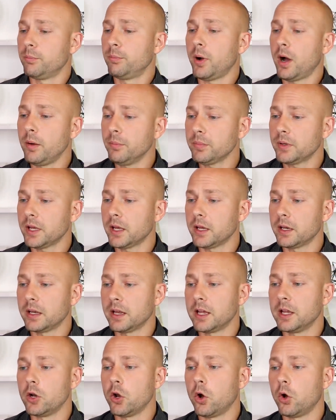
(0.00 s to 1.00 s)
pumpkin,
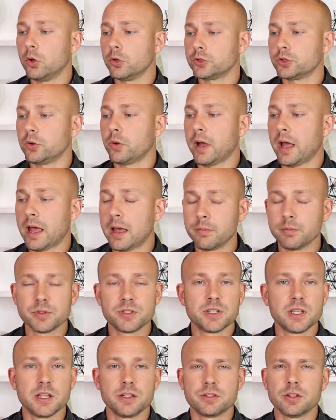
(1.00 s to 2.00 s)
and also hemp
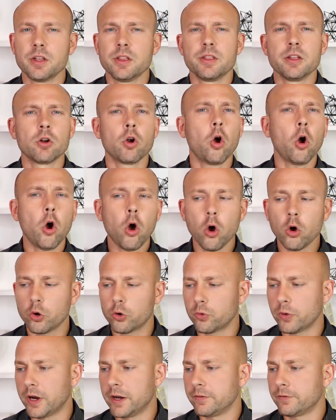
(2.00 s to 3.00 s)
seeds. They're all
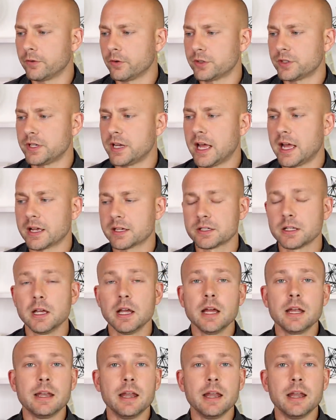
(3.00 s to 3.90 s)
great for snacks.